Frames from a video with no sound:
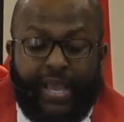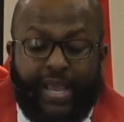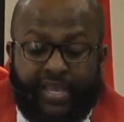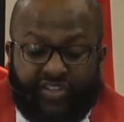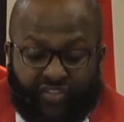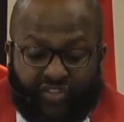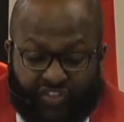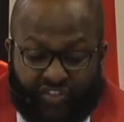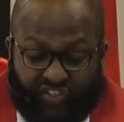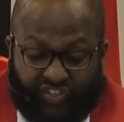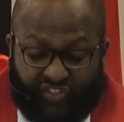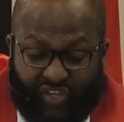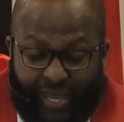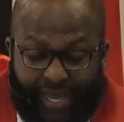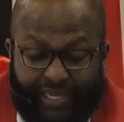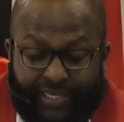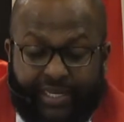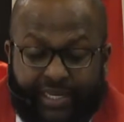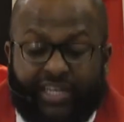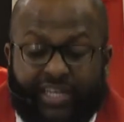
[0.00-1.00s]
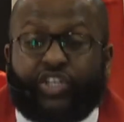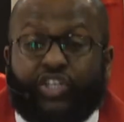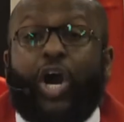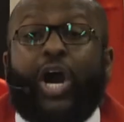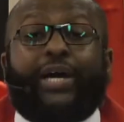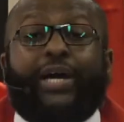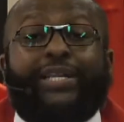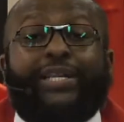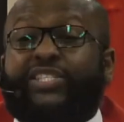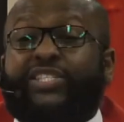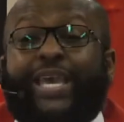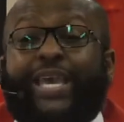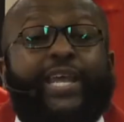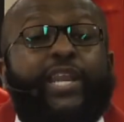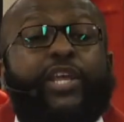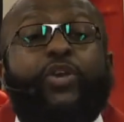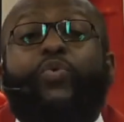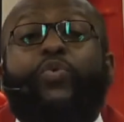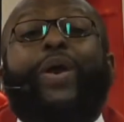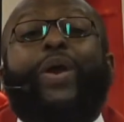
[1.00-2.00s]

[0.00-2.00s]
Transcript: is a sign that God is getting